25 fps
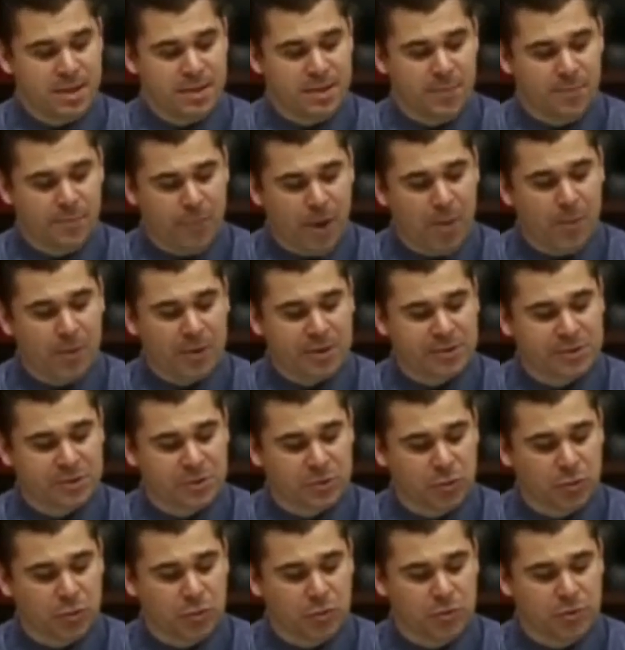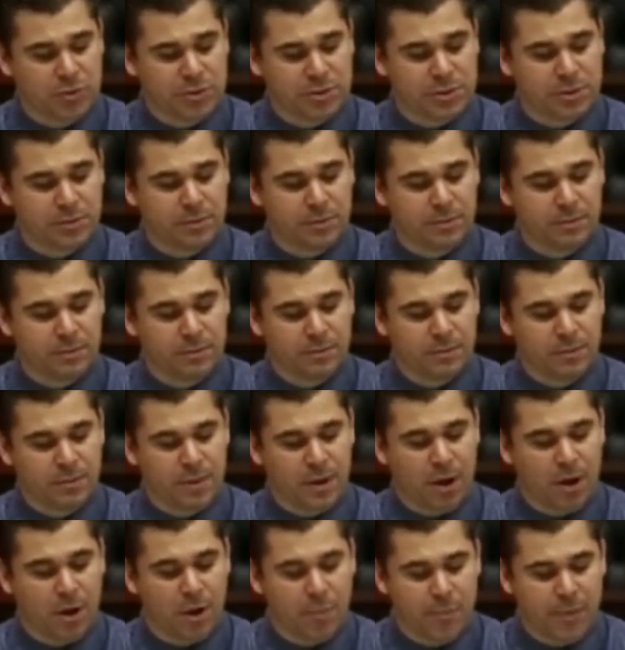the public schools
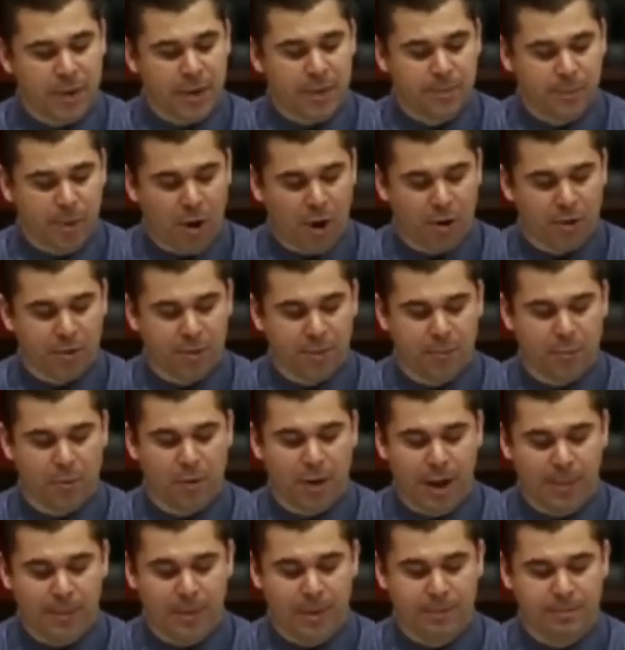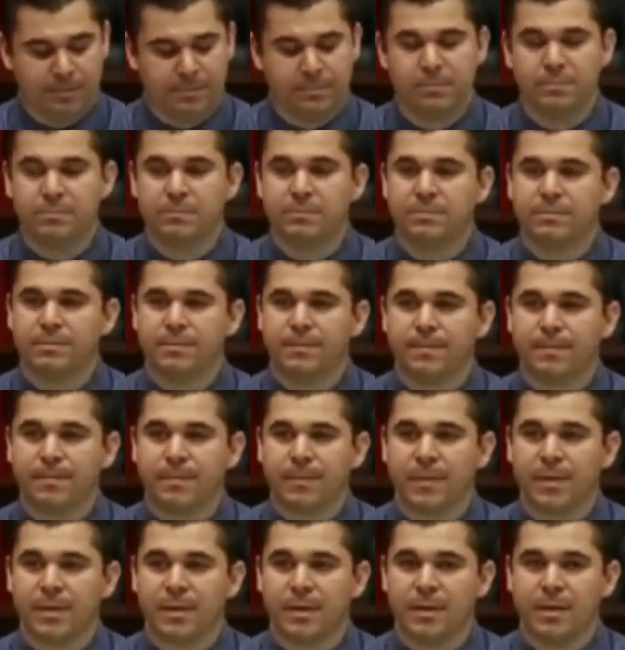are a big part of the problem.
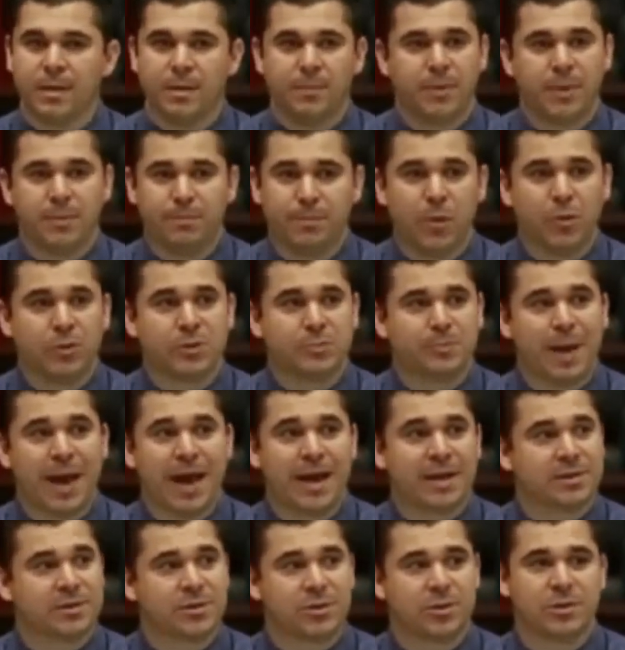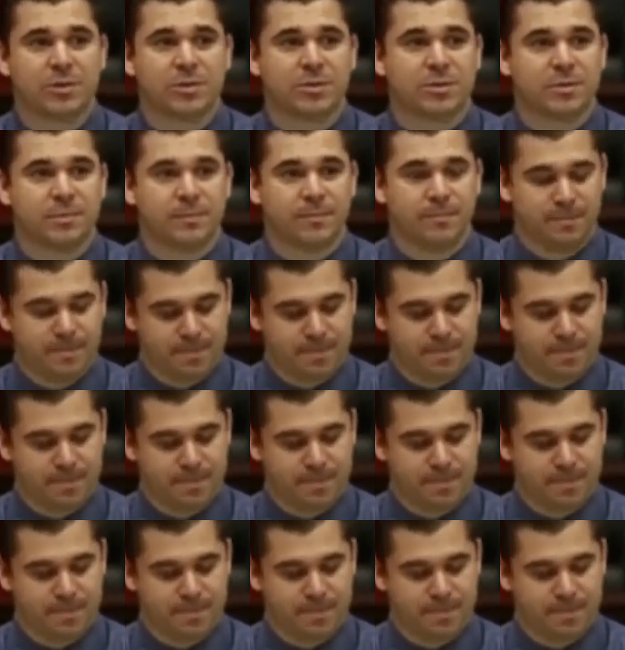But most pastors,